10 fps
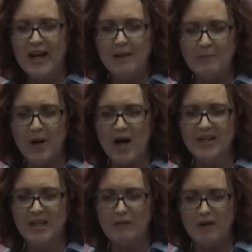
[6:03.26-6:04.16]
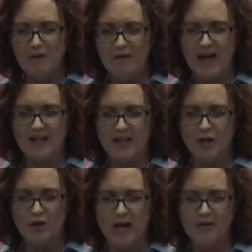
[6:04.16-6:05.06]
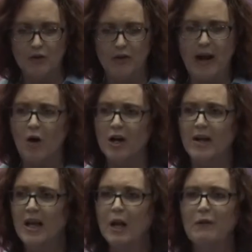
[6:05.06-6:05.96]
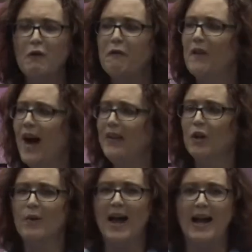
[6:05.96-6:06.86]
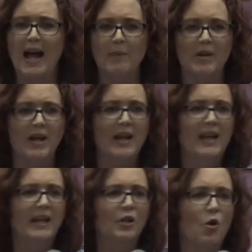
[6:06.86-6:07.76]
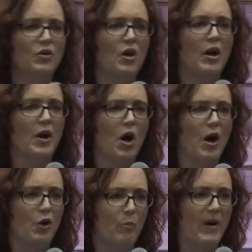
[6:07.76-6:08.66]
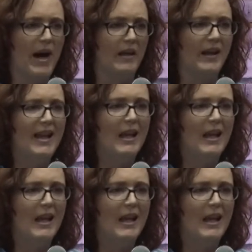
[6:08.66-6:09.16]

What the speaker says: and positive effects in your life. So if you find the right habit, it goes on autopilot.